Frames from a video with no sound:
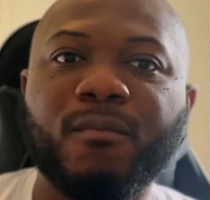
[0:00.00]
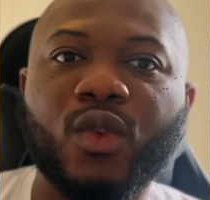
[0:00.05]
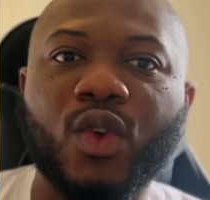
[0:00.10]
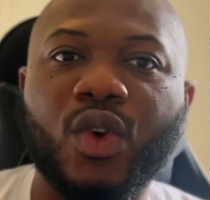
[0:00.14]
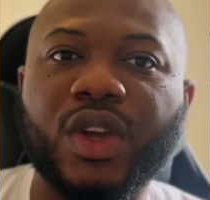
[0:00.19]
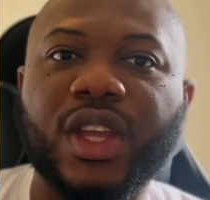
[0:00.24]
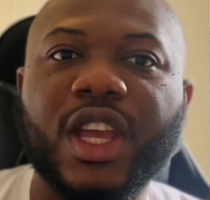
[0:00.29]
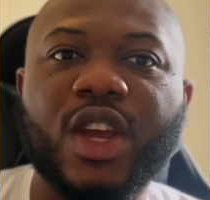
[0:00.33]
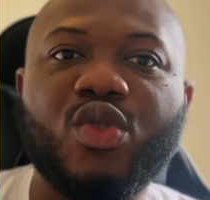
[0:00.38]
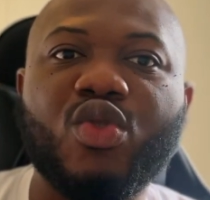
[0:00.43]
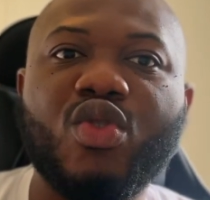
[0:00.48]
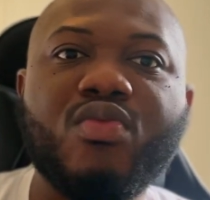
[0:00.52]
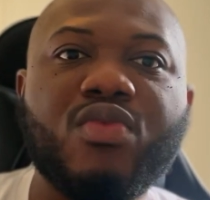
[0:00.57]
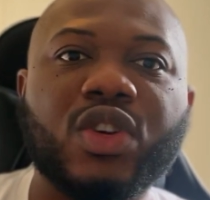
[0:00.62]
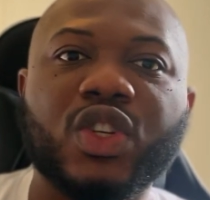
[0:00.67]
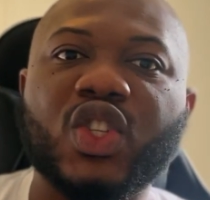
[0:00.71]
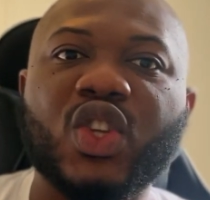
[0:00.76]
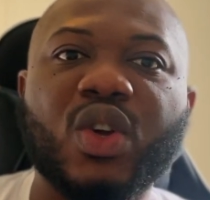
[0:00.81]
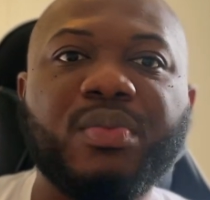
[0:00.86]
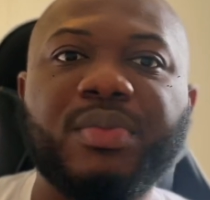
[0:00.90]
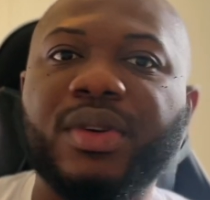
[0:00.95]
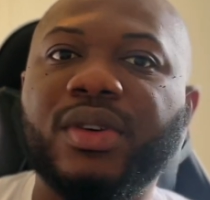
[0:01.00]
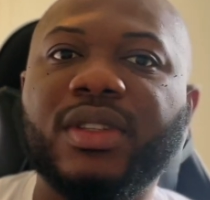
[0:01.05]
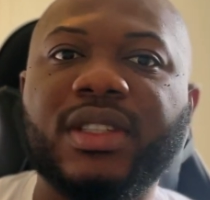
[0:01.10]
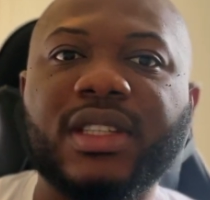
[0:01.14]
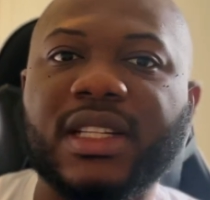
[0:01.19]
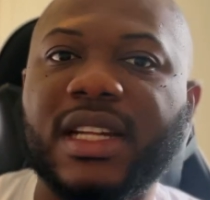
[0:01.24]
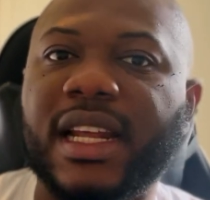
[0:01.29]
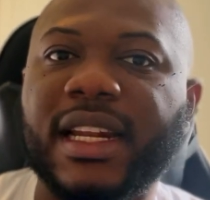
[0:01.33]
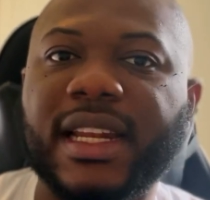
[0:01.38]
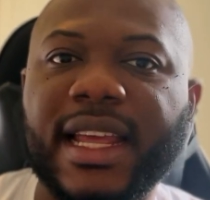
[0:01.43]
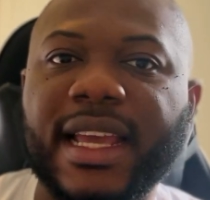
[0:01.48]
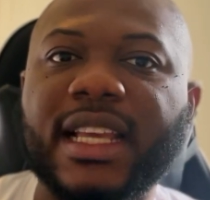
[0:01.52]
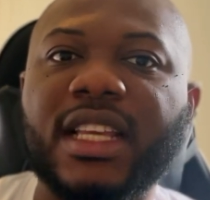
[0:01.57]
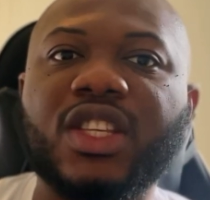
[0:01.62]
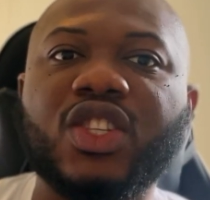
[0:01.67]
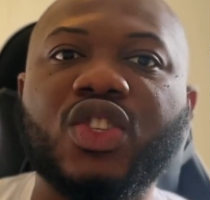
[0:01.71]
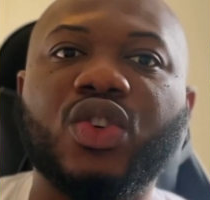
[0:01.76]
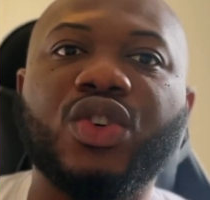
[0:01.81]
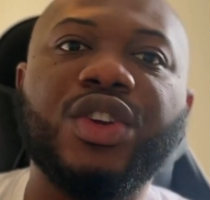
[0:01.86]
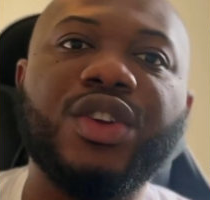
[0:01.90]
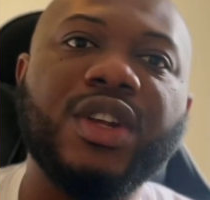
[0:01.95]
Okay, Rome was not built in a day,
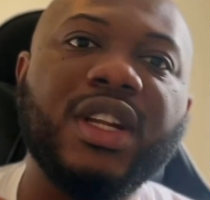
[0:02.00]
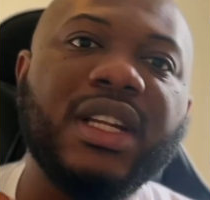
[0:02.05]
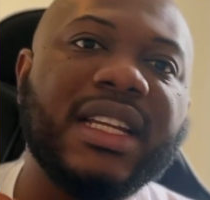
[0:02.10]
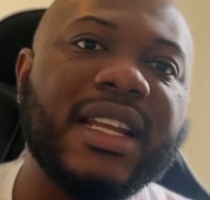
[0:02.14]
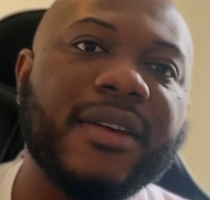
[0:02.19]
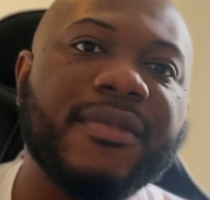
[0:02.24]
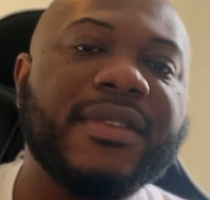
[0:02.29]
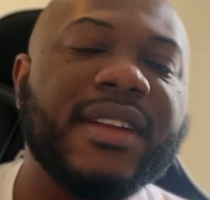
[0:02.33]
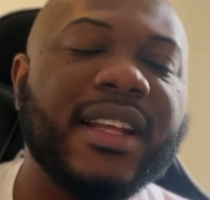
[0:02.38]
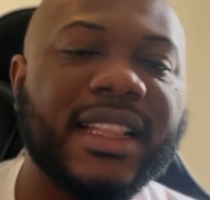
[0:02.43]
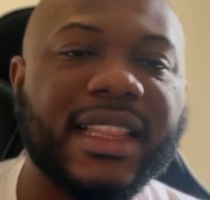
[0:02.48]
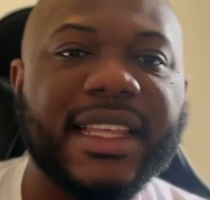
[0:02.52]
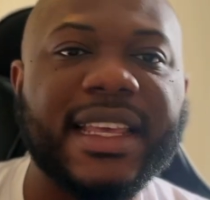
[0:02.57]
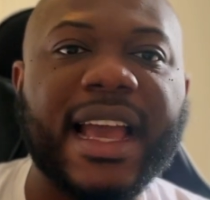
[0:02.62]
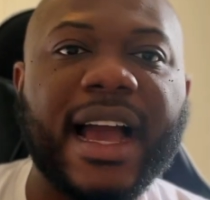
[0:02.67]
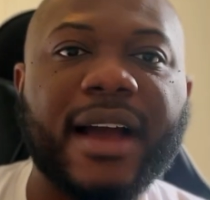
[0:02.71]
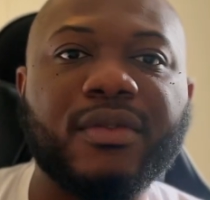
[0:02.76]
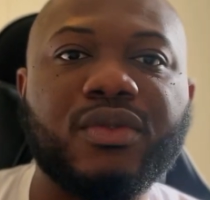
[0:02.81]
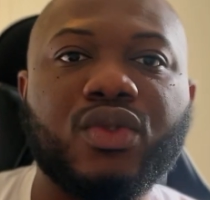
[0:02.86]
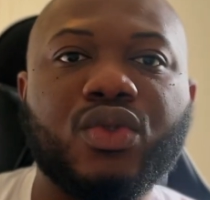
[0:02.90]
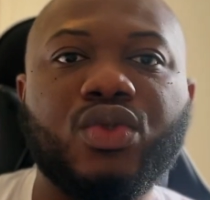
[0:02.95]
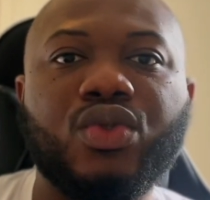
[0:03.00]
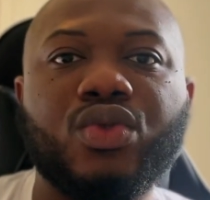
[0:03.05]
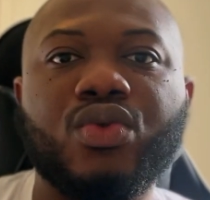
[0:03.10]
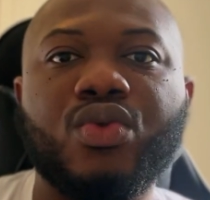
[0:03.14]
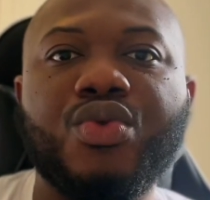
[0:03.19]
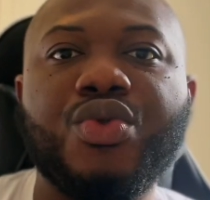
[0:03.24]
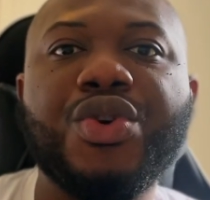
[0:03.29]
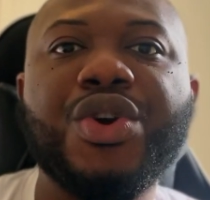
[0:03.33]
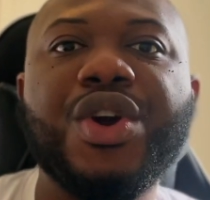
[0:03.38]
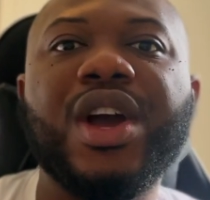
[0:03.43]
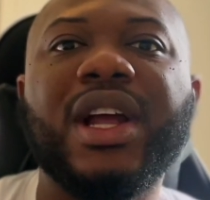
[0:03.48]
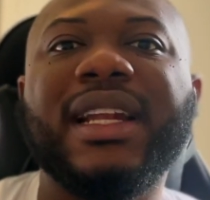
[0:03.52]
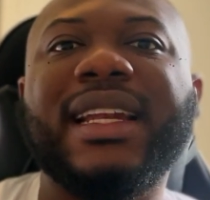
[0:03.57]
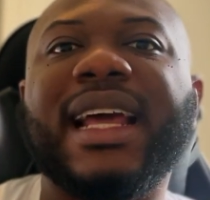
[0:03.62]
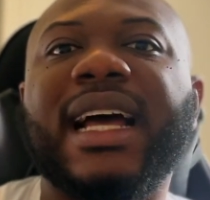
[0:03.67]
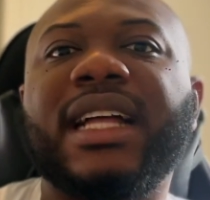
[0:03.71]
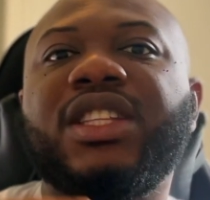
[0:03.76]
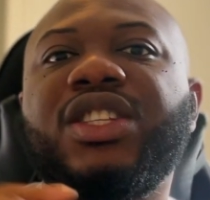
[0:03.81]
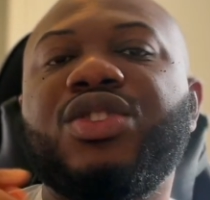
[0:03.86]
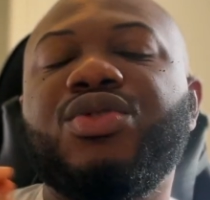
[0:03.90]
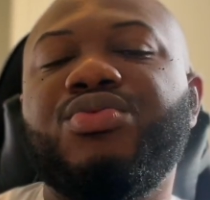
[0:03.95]
so you definitely have to do
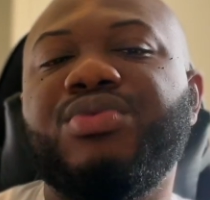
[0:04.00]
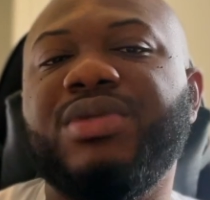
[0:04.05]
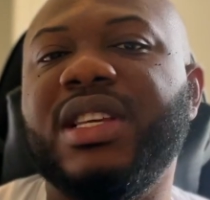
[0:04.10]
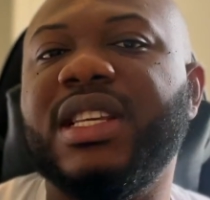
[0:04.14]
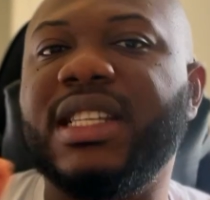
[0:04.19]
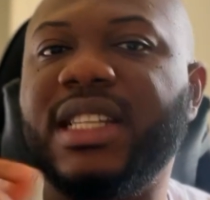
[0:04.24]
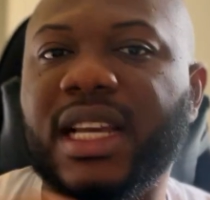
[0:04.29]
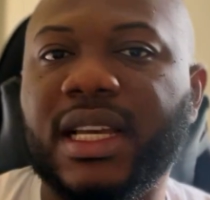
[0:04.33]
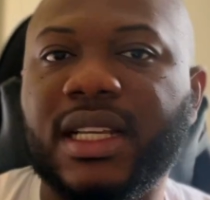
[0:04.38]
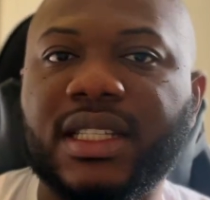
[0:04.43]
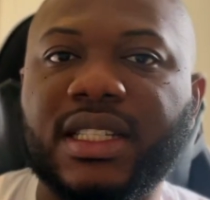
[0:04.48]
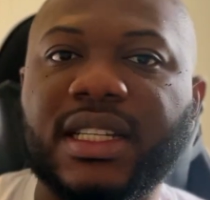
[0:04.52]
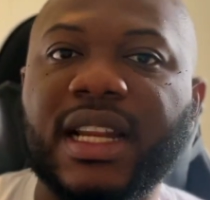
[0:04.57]
that research.